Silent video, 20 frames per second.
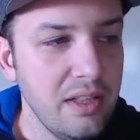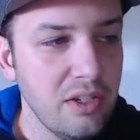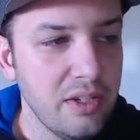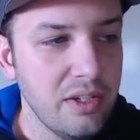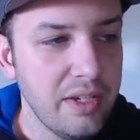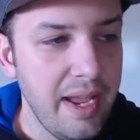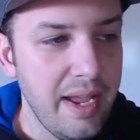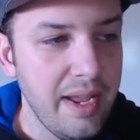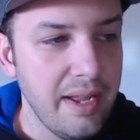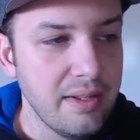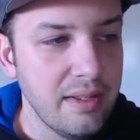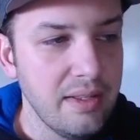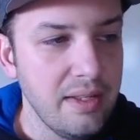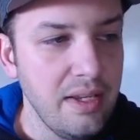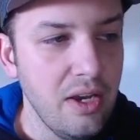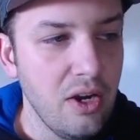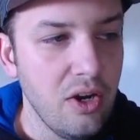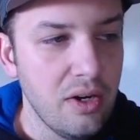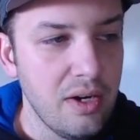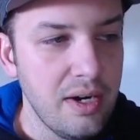a look at
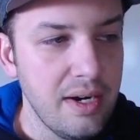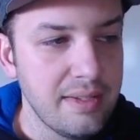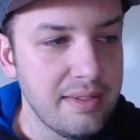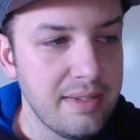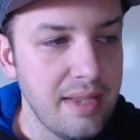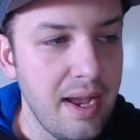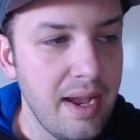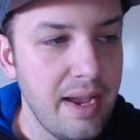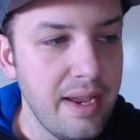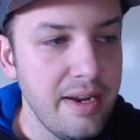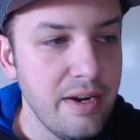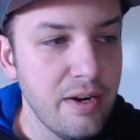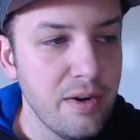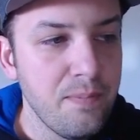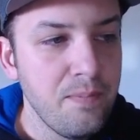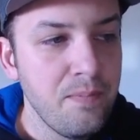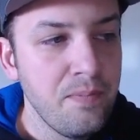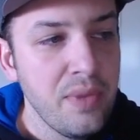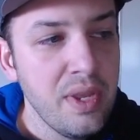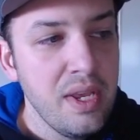the R S I
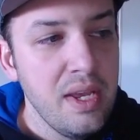here.